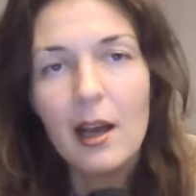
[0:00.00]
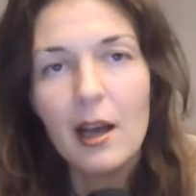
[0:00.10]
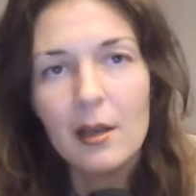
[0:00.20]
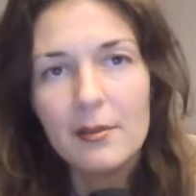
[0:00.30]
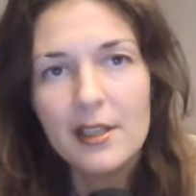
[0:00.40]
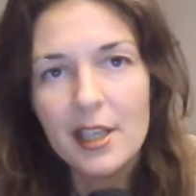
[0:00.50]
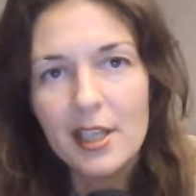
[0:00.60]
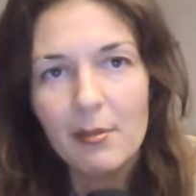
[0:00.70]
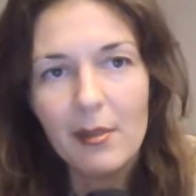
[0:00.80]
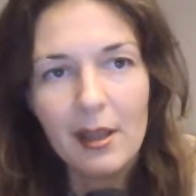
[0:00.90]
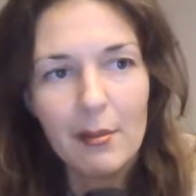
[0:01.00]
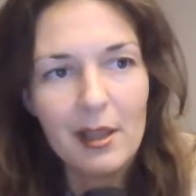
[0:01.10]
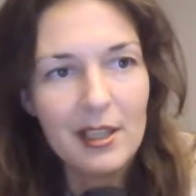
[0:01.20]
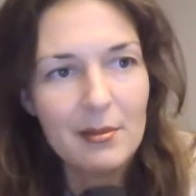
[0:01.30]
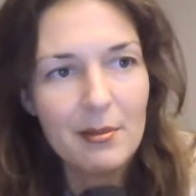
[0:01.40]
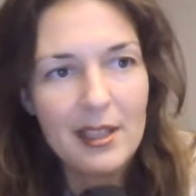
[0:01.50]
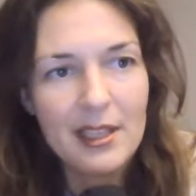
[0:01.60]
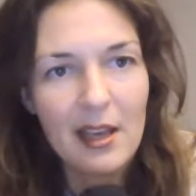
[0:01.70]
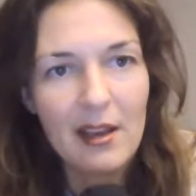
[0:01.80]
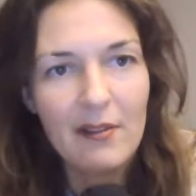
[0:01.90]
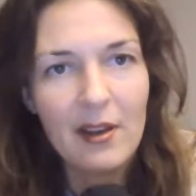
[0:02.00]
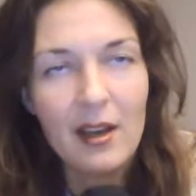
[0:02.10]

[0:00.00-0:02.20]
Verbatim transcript: I'm such a minimalist myself,